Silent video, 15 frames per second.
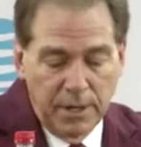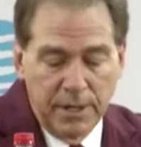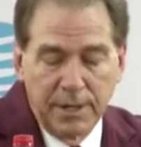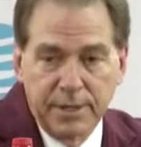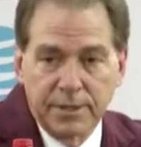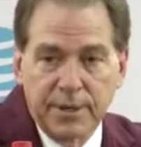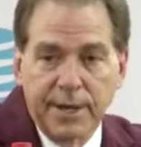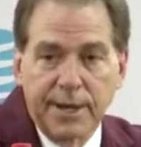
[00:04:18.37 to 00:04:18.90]

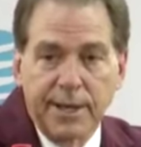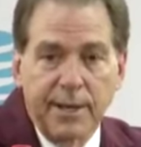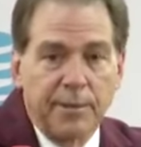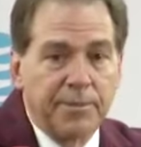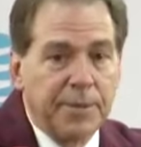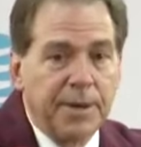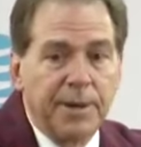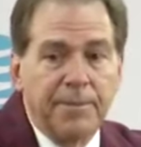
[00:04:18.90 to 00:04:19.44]
Uh, try to
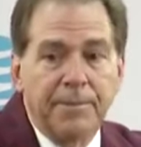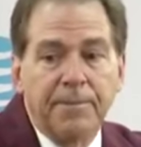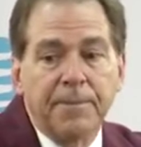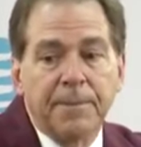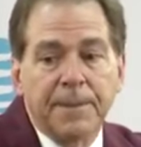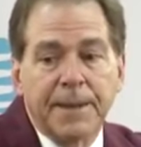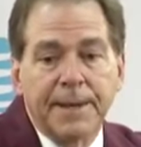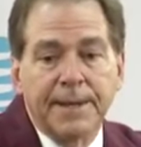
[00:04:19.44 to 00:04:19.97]
help them
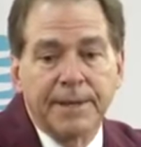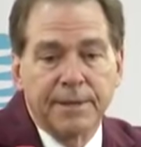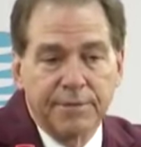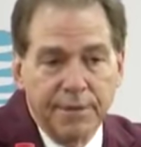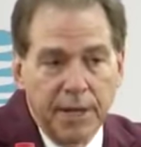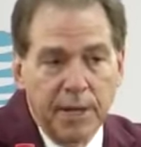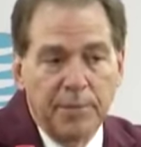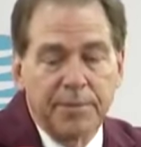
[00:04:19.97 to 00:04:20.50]
uh,
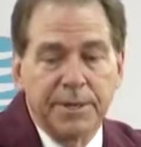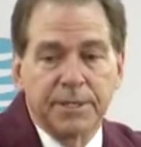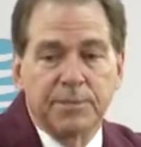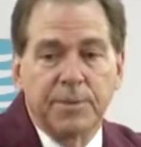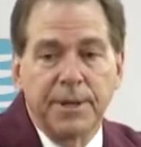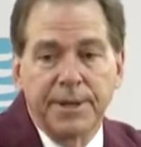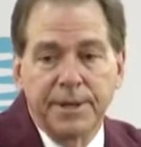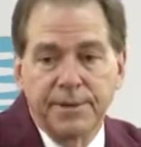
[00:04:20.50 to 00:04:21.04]
develop as
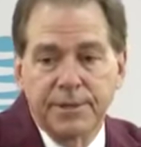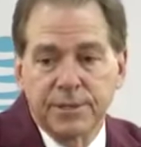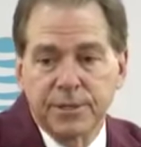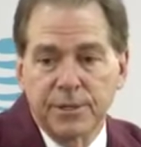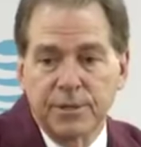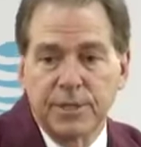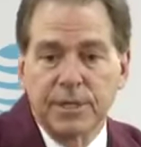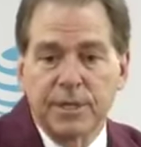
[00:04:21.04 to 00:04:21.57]
players
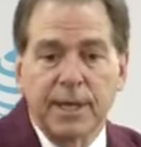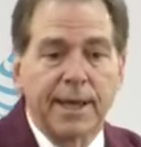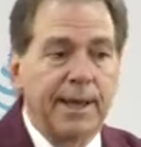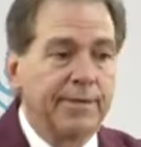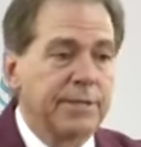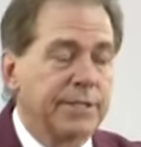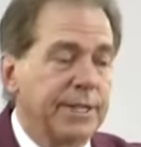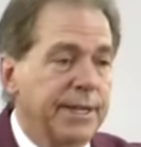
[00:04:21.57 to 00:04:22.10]
so that they
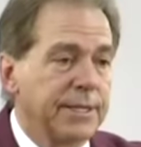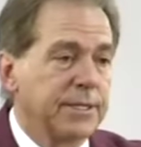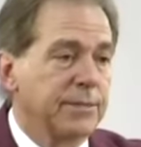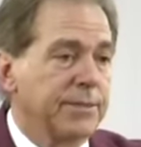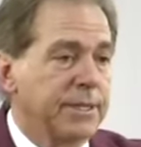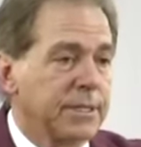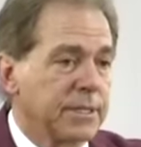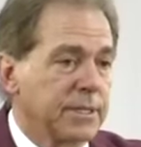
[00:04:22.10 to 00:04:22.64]
have a chance to
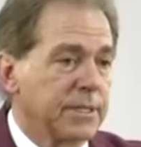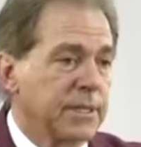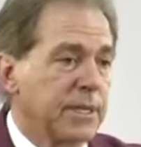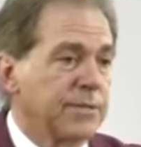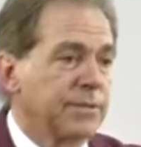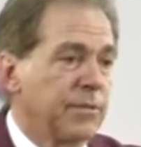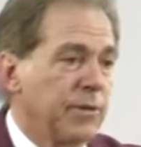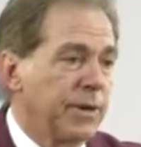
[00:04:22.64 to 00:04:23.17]
be
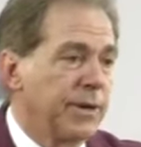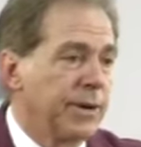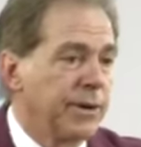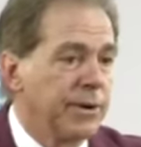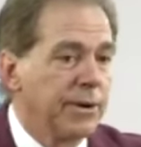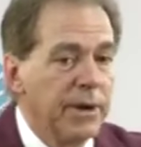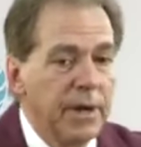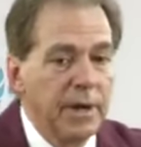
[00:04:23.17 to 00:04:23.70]
successful
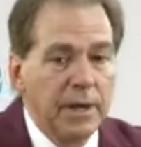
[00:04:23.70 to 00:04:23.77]
here